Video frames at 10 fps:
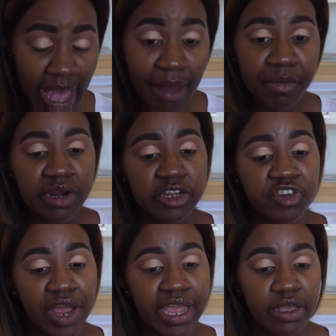I'm gonna
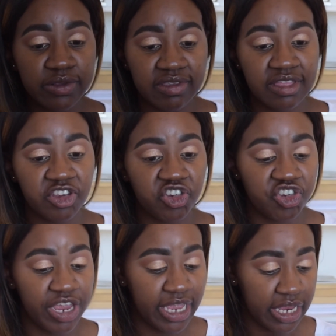try using the
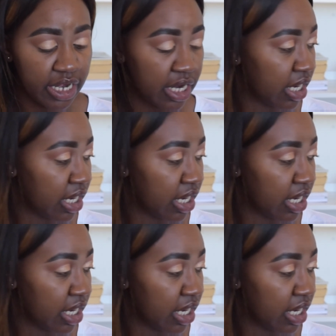shade